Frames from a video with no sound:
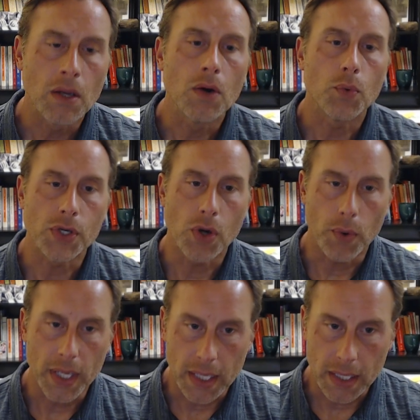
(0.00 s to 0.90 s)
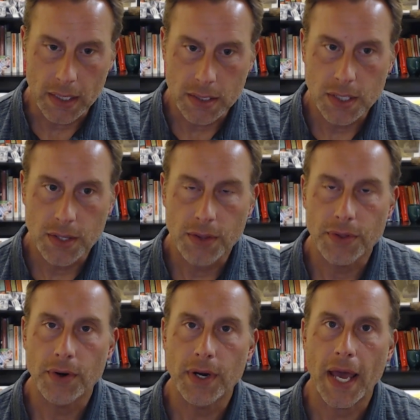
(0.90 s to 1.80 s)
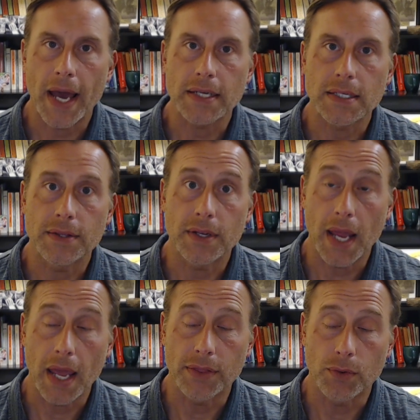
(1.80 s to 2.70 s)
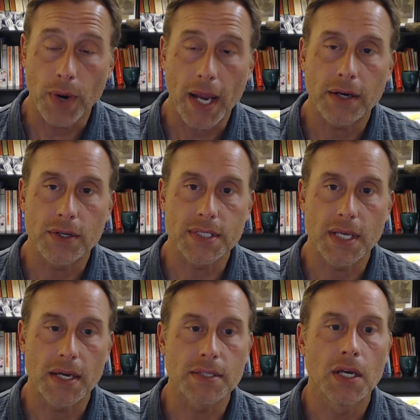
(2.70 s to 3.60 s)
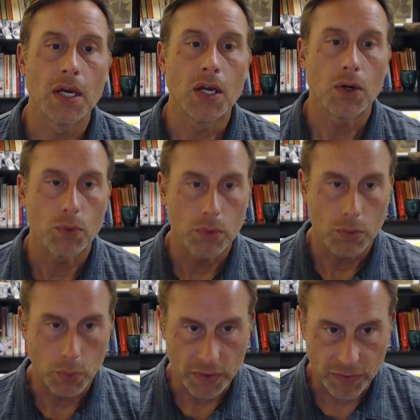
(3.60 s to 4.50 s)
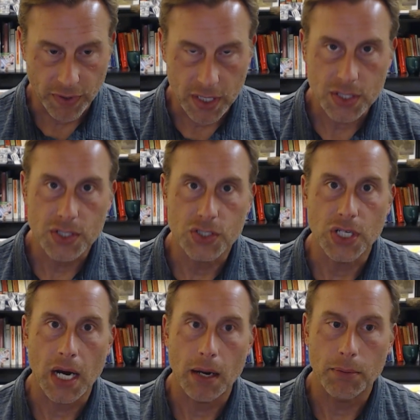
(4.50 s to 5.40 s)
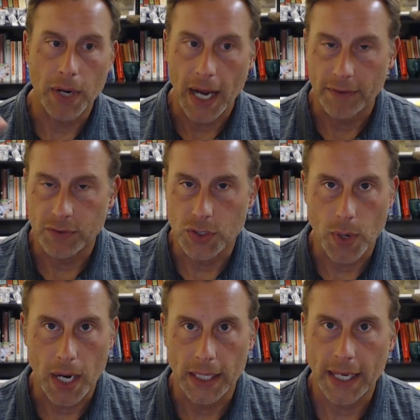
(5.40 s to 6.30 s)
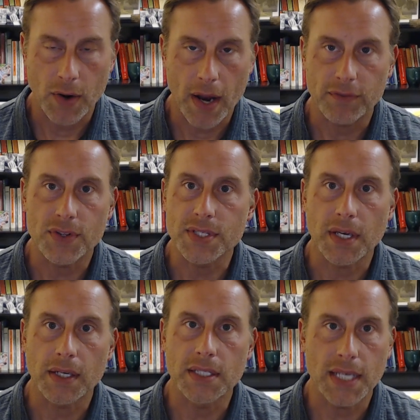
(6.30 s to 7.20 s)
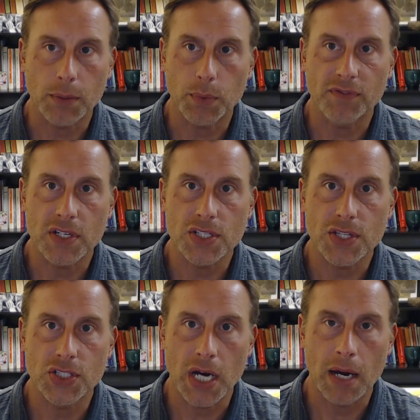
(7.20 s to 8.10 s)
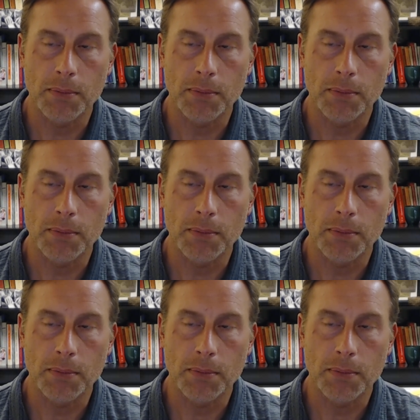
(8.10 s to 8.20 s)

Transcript: We go into the third act, and the writer says, we finished the job right after twilight or after the sun had set, we finished the job,